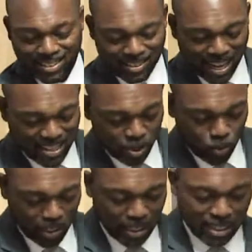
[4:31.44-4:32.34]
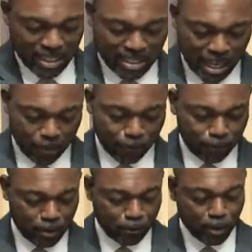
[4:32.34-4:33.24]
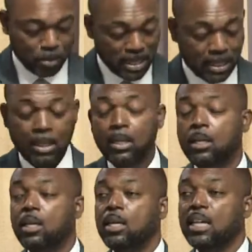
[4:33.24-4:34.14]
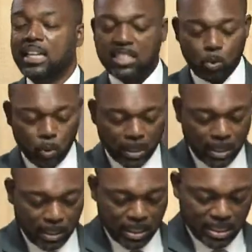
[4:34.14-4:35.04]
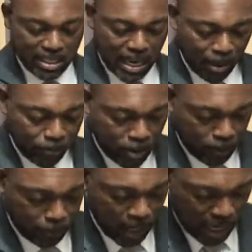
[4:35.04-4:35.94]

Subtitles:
That is the wicket he has left for me. It is the wicket he has left for